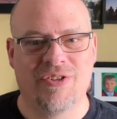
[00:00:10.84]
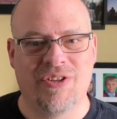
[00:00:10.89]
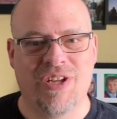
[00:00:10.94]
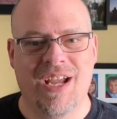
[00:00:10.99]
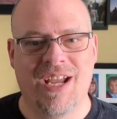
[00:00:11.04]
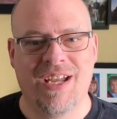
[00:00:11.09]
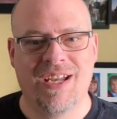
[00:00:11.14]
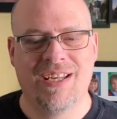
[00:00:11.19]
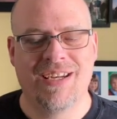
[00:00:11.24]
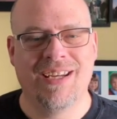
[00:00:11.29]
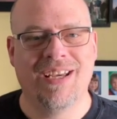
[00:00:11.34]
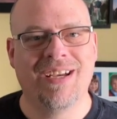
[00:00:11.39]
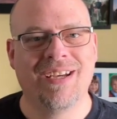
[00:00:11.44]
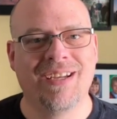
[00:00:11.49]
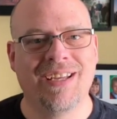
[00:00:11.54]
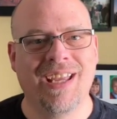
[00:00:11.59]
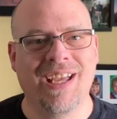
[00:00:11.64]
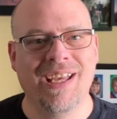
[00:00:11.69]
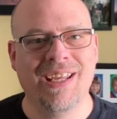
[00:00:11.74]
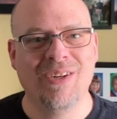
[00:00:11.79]
Dan
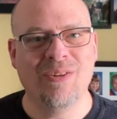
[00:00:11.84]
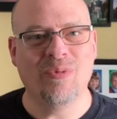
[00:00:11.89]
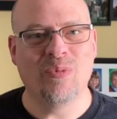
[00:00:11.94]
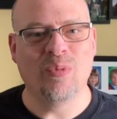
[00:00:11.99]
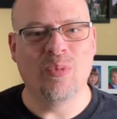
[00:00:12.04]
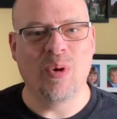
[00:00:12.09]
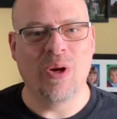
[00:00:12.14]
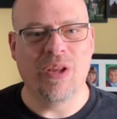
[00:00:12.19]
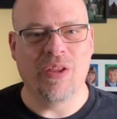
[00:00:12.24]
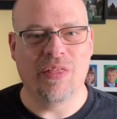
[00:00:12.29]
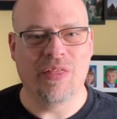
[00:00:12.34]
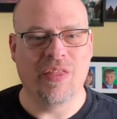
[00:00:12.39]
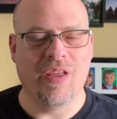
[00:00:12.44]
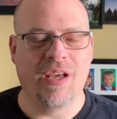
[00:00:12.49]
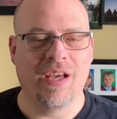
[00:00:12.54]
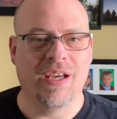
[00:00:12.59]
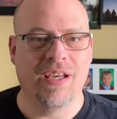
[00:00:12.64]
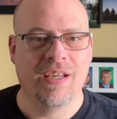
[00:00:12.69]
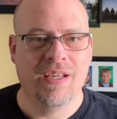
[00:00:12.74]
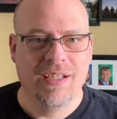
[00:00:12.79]
again with
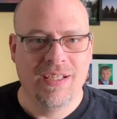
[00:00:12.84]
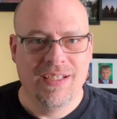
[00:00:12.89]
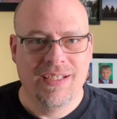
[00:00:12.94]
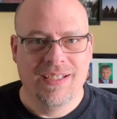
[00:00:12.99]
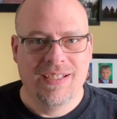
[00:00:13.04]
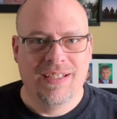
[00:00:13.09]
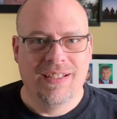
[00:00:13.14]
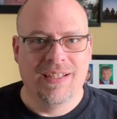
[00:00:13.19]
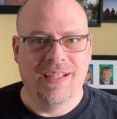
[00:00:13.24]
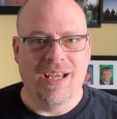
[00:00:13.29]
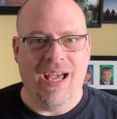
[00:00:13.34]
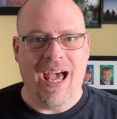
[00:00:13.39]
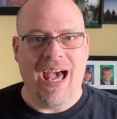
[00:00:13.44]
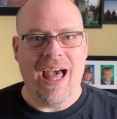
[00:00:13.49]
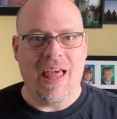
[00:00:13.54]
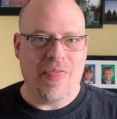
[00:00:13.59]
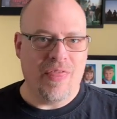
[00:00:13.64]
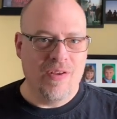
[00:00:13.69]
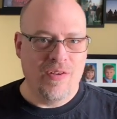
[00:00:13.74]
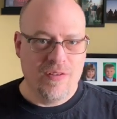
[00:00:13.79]
the
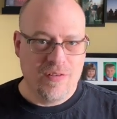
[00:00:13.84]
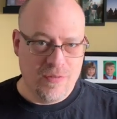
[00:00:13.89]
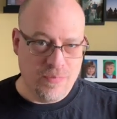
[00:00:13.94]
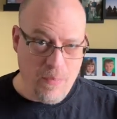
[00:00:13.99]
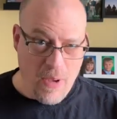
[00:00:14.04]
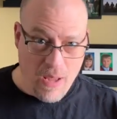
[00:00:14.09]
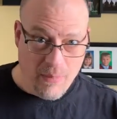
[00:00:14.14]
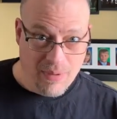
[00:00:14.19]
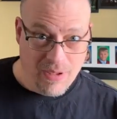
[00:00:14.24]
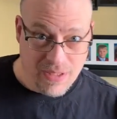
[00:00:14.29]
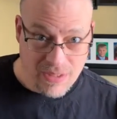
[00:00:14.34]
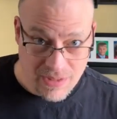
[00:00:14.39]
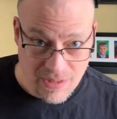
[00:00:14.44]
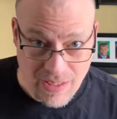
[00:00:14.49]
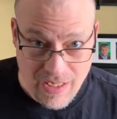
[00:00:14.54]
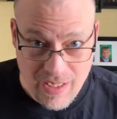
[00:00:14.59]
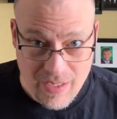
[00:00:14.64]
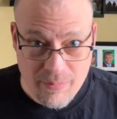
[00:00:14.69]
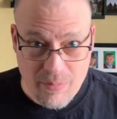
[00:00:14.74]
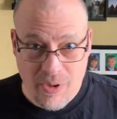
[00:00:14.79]
Athens Public
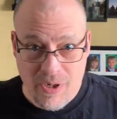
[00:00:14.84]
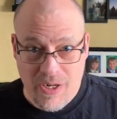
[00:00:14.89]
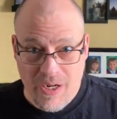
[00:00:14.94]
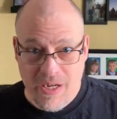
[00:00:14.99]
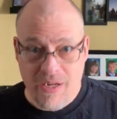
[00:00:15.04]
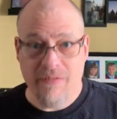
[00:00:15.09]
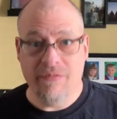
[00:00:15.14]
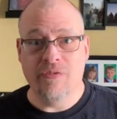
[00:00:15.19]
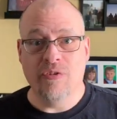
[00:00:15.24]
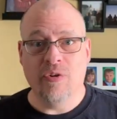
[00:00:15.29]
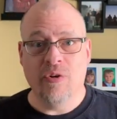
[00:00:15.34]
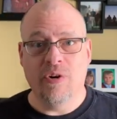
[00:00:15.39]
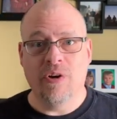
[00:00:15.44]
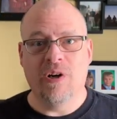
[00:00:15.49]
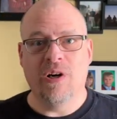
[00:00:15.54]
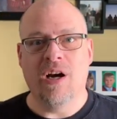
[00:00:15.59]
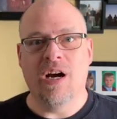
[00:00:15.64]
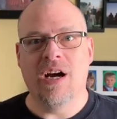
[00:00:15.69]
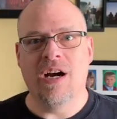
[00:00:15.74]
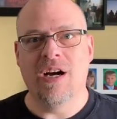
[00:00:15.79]
Library
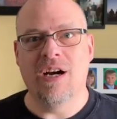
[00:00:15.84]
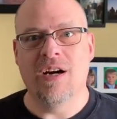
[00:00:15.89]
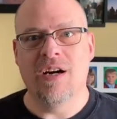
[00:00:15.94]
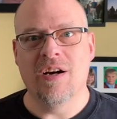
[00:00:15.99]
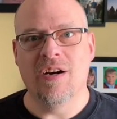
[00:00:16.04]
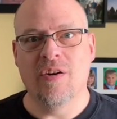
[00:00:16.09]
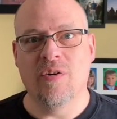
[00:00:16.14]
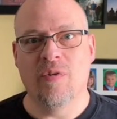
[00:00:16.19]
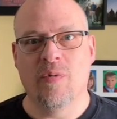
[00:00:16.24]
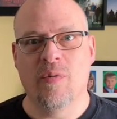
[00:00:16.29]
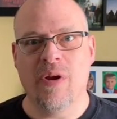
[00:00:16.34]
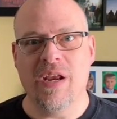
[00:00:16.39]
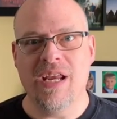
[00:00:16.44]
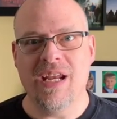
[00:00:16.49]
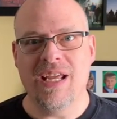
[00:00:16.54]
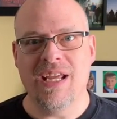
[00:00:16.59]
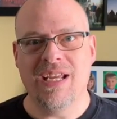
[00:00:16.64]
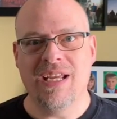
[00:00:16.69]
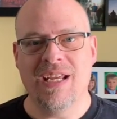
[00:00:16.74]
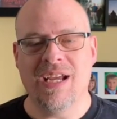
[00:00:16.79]
for our
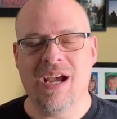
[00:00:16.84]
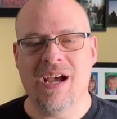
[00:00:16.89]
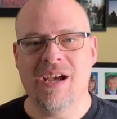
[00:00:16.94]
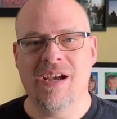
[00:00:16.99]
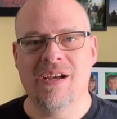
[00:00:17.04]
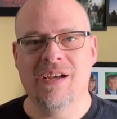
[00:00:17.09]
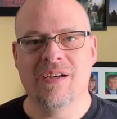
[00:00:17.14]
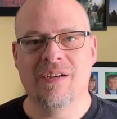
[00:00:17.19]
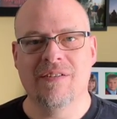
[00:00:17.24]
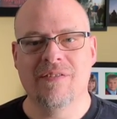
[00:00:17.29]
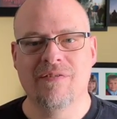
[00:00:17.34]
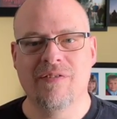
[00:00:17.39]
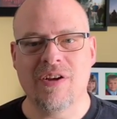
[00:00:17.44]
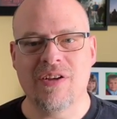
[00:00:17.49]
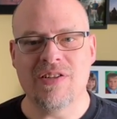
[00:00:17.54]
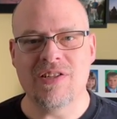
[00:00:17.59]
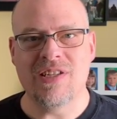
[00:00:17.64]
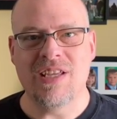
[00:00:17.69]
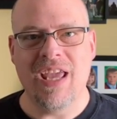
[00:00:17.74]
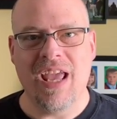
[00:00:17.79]
reading of
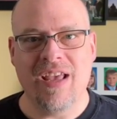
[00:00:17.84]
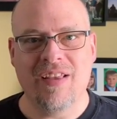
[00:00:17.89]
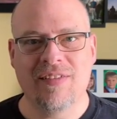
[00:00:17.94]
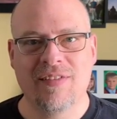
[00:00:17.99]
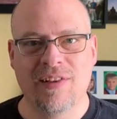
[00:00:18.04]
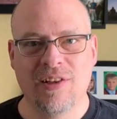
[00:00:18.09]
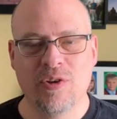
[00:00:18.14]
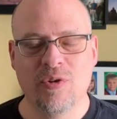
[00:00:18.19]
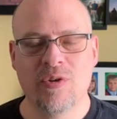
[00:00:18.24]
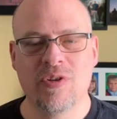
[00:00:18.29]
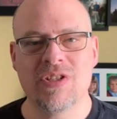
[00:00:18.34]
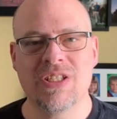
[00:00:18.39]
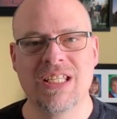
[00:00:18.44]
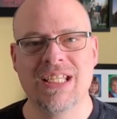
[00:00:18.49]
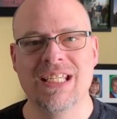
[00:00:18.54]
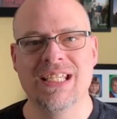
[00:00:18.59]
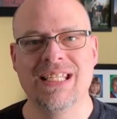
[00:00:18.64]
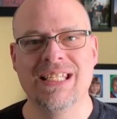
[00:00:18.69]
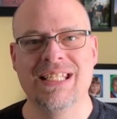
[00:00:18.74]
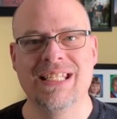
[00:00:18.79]
C.S.
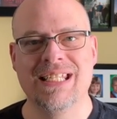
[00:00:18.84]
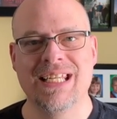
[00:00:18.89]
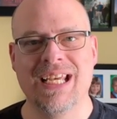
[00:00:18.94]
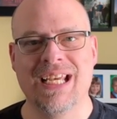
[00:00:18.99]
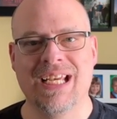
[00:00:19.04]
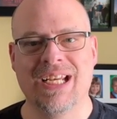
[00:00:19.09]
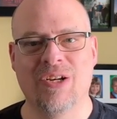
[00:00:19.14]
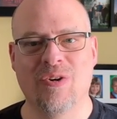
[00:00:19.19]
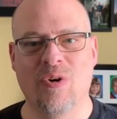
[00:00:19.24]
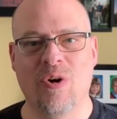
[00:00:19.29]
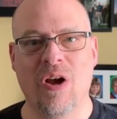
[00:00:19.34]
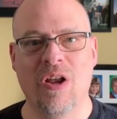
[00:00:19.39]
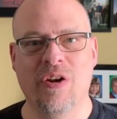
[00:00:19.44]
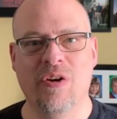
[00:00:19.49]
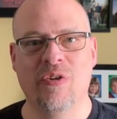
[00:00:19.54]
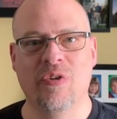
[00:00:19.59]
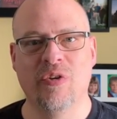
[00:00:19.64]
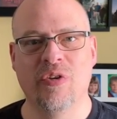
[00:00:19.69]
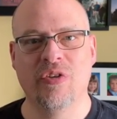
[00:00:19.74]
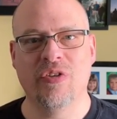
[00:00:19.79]
Lewis's
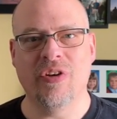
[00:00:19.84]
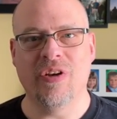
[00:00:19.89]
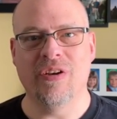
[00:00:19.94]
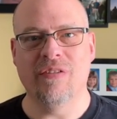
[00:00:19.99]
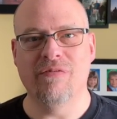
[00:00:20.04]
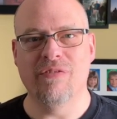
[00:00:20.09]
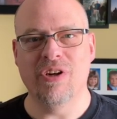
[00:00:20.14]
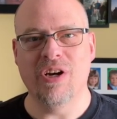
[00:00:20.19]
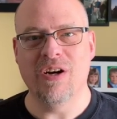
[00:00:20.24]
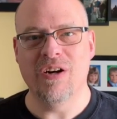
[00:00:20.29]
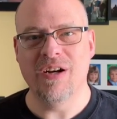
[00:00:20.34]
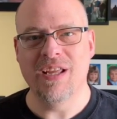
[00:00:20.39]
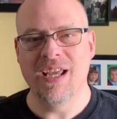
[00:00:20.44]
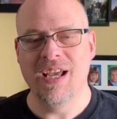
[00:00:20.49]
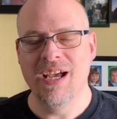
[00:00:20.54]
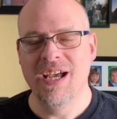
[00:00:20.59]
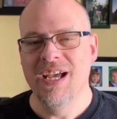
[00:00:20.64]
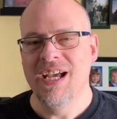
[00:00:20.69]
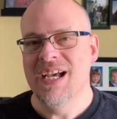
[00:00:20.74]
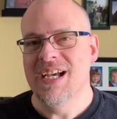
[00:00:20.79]
Chronicles of
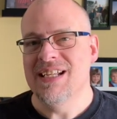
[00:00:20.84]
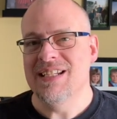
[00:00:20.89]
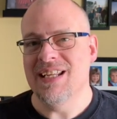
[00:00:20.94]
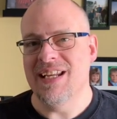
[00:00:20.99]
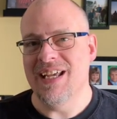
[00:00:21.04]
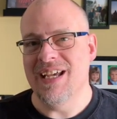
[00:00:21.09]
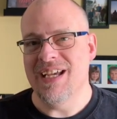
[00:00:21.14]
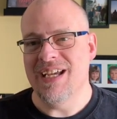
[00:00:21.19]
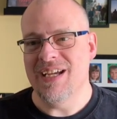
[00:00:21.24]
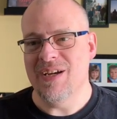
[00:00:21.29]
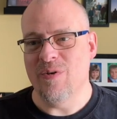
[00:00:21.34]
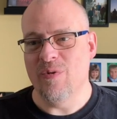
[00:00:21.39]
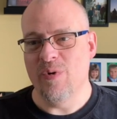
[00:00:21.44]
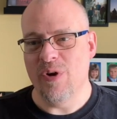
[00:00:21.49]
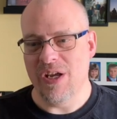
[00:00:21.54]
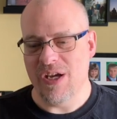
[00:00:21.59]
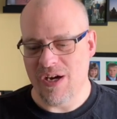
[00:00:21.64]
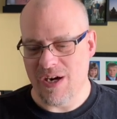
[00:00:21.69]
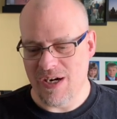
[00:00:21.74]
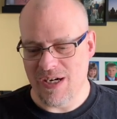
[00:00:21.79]
Narnia. Today
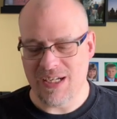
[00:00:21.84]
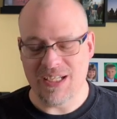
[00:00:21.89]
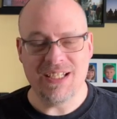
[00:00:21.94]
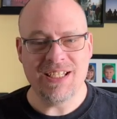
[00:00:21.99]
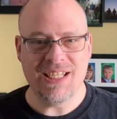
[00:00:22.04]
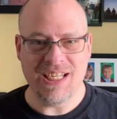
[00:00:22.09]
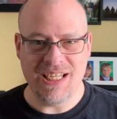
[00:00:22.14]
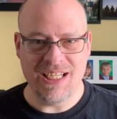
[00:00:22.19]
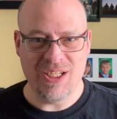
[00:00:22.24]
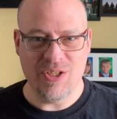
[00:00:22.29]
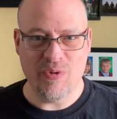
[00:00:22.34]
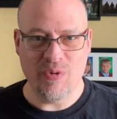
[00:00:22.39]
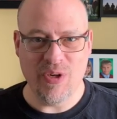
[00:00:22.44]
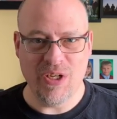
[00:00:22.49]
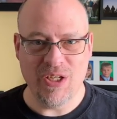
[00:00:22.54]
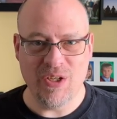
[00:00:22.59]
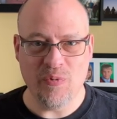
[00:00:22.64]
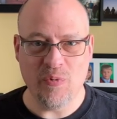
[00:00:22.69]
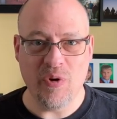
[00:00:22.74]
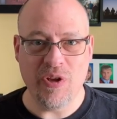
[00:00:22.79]
we are
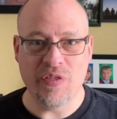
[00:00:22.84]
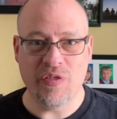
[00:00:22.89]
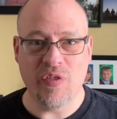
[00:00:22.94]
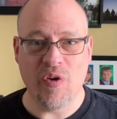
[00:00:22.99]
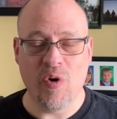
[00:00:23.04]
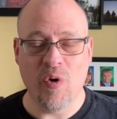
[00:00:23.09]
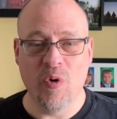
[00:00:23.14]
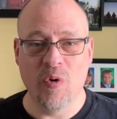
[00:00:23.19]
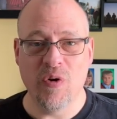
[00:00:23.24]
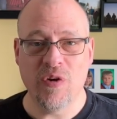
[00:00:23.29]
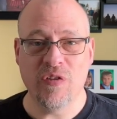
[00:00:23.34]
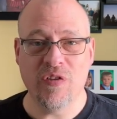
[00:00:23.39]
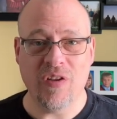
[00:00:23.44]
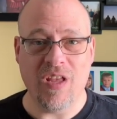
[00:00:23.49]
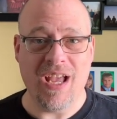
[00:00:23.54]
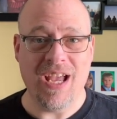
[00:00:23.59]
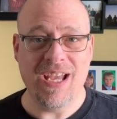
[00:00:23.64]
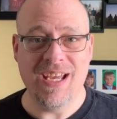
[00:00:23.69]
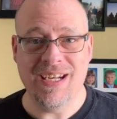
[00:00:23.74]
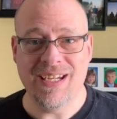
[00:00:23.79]
continuing with The Horse
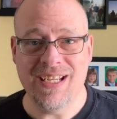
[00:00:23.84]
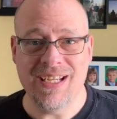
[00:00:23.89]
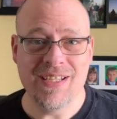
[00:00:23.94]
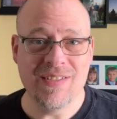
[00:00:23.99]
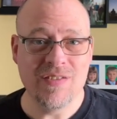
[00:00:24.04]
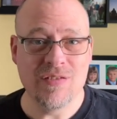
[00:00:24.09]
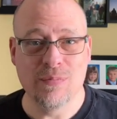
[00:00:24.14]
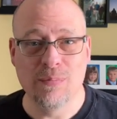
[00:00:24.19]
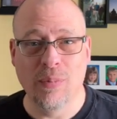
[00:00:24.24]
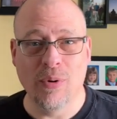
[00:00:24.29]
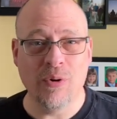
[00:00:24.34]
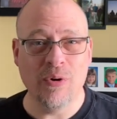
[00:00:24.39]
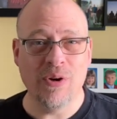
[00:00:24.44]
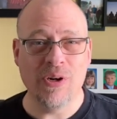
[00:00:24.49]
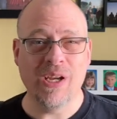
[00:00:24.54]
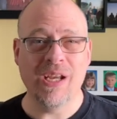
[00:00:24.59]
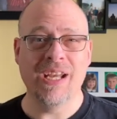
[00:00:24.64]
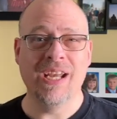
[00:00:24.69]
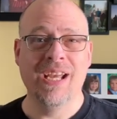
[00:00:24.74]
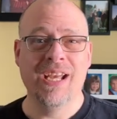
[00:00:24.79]
and His
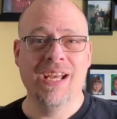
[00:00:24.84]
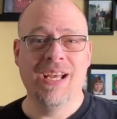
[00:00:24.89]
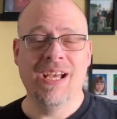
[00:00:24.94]
Boy,